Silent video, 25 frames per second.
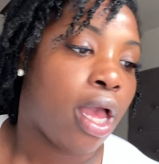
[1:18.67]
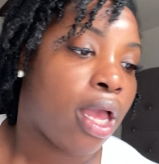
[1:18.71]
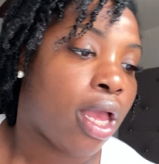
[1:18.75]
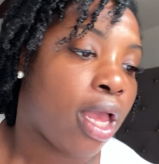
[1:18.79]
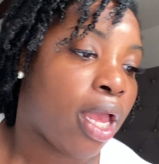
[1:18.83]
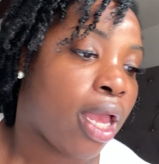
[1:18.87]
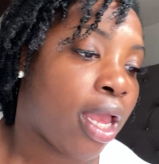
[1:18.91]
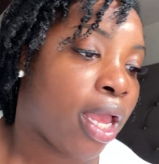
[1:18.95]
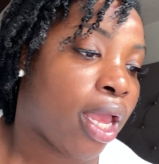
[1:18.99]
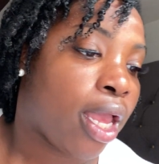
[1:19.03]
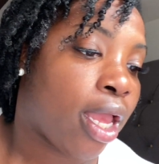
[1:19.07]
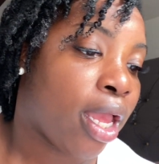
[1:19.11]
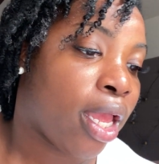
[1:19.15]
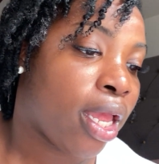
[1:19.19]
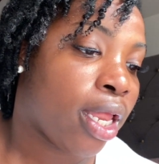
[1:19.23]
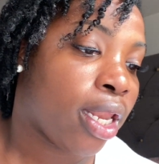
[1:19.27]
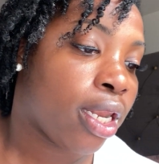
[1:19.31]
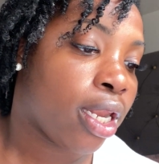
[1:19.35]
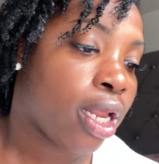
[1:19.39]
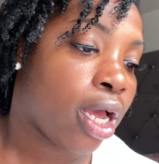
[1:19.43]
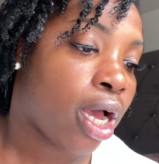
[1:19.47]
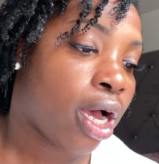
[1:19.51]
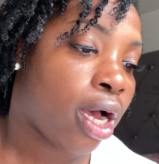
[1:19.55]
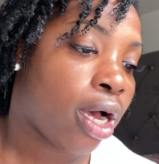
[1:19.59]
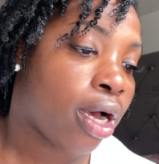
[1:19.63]

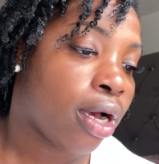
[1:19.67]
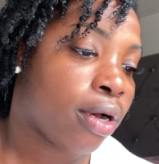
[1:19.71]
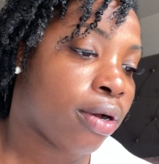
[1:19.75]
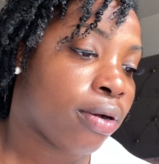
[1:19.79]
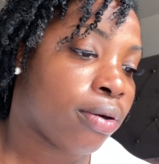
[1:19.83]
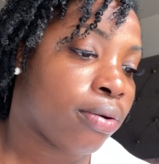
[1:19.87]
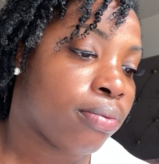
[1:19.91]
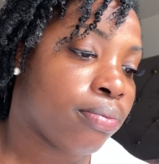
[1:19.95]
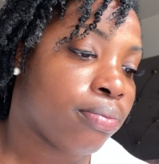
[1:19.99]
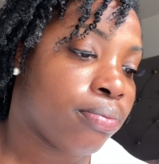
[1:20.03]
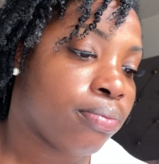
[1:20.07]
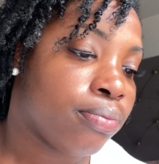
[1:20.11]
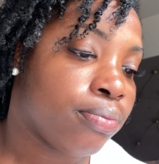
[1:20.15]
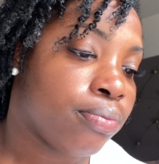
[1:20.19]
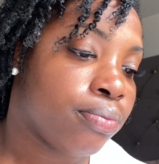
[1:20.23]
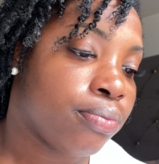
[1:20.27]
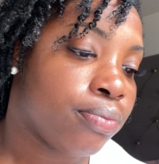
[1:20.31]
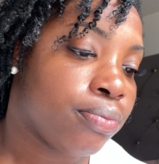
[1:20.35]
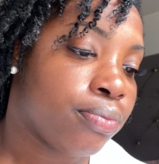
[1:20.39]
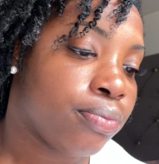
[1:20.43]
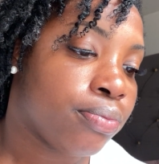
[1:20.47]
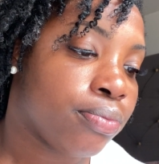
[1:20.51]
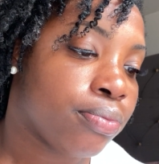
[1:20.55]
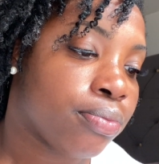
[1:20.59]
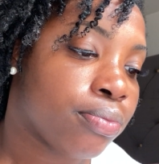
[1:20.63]
and
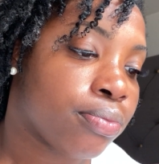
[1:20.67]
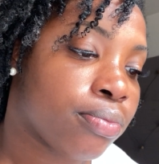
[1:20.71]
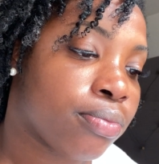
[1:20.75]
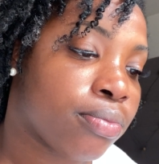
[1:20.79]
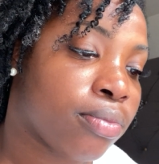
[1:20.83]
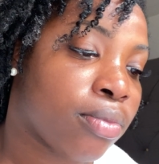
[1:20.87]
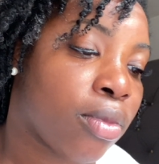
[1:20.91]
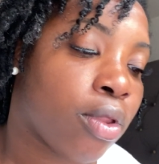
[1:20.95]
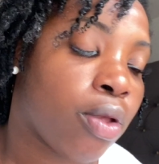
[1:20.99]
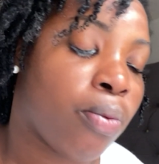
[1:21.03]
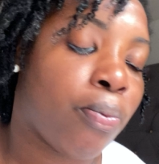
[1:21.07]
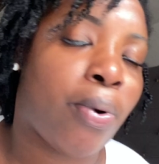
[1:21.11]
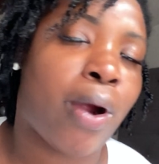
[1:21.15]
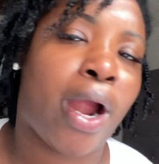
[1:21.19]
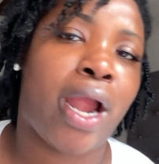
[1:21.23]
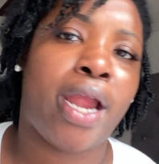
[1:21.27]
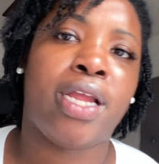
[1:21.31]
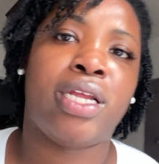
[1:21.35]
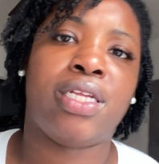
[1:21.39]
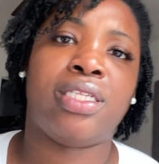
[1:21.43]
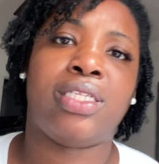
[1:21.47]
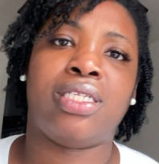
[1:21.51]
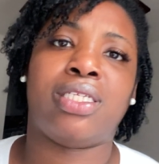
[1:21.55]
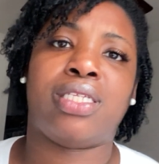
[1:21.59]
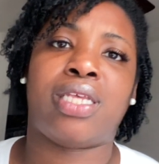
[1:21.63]

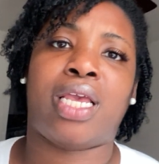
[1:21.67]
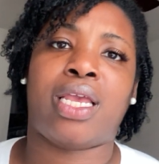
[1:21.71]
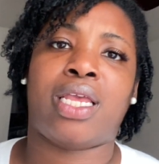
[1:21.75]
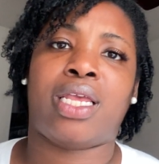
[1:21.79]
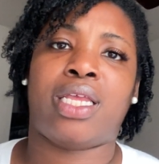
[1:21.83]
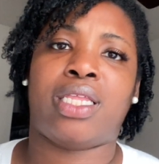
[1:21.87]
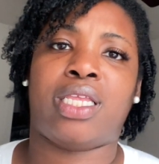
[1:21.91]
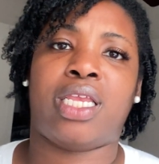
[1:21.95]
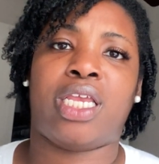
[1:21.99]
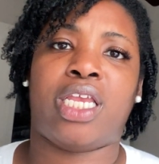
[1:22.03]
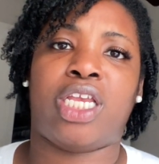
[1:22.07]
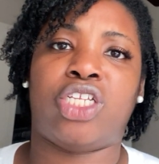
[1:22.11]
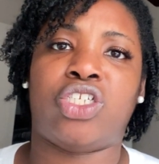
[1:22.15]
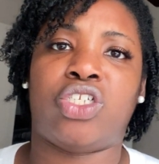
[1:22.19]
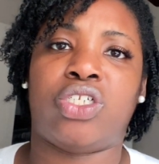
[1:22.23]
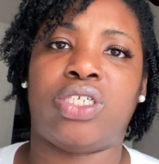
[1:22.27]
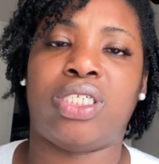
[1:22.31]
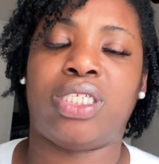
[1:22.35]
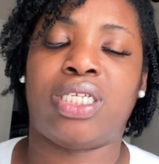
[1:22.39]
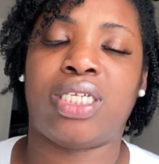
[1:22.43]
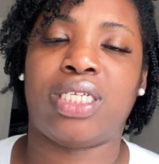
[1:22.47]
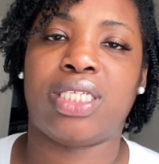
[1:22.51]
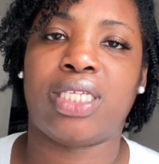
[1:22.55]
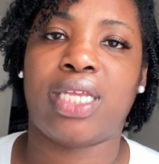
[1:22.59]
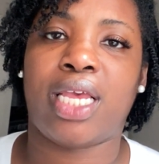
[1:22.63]
prior to taking the
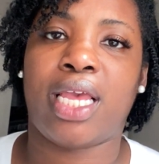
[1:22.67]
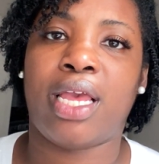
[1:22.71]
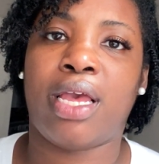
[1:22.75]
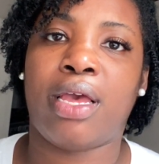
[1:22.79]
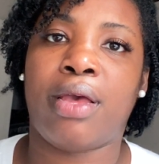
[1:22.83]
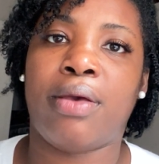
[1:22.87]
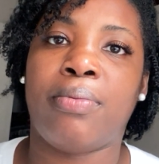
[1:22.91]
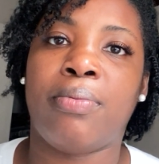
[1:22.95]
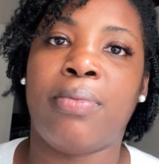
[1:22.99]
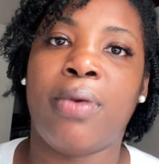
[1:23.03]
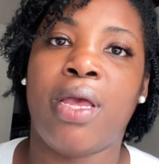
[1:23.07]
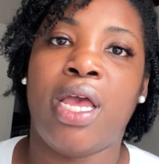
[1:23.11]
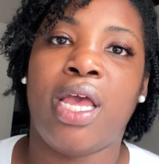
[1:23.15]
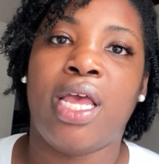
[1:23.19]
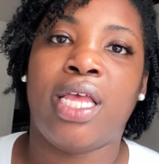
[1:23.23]
entrance exam,